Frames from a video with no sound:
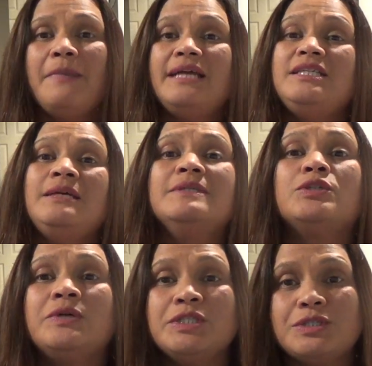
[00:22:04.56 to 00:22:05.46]
My team is
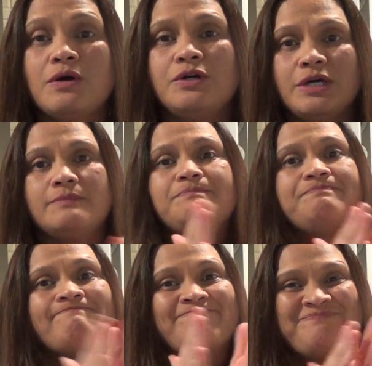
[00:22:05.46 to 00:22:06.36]
doing so good.
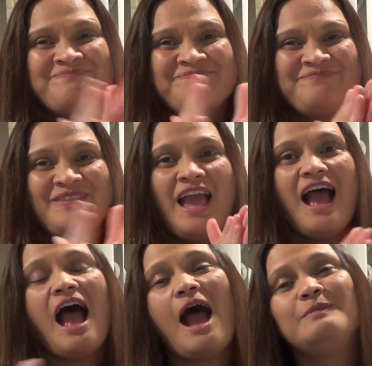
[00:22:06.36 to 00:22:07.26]

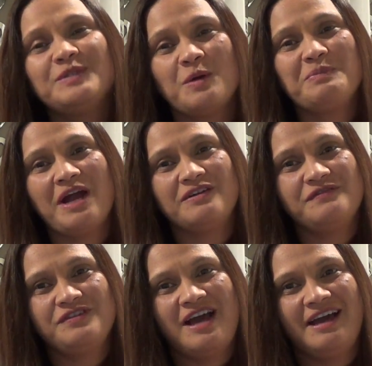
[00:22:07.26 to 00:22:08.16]
I'm so proud
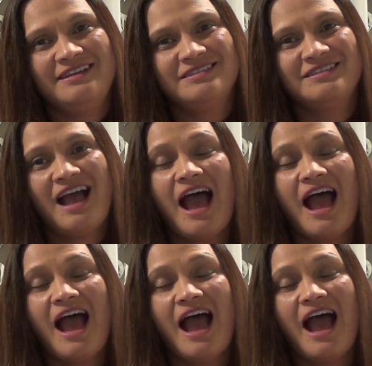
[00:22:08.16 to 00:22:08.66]
of you guys.